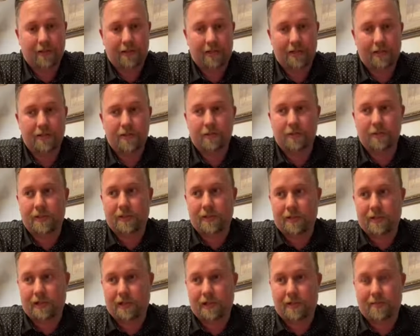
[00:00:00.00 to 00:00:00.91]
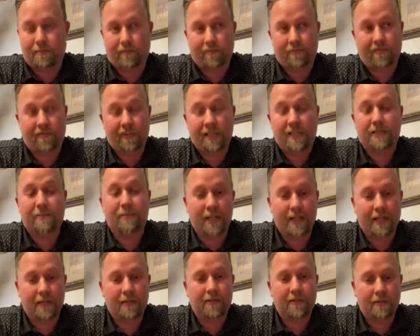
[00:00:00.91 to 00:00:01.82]
I use fixed
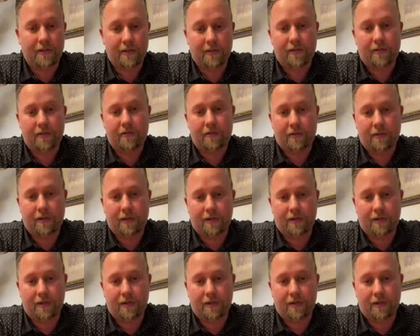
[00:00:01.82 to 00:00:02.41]
blade though.